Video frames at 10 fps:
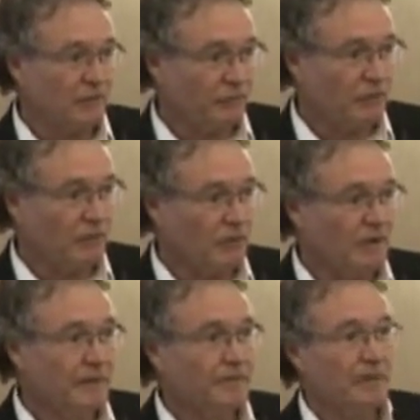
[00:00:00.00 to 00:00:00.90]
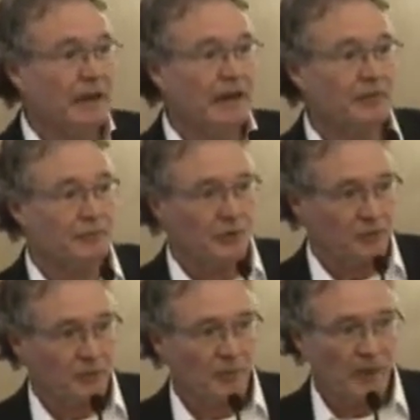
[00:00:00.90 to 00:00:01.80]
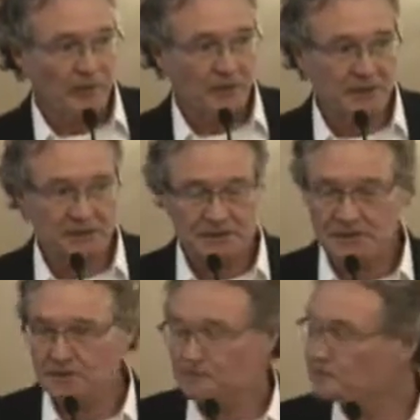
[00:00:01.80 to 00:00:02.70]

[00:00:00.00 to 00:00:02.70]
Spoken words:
of flow and vulnerable populations.